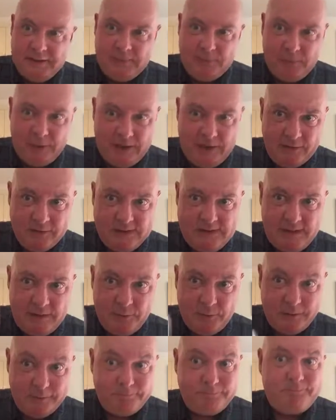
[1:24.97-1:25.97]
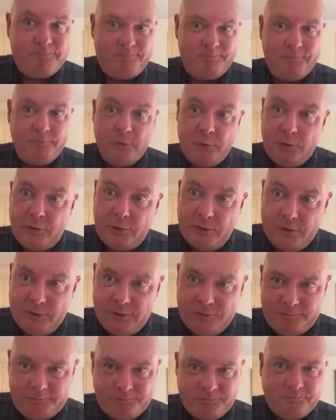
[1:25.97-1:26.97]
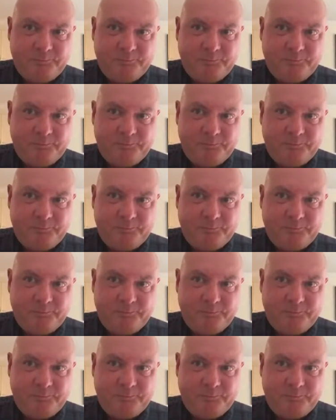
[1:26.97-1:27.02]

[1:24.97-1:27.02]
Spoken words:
might have a second one or a third.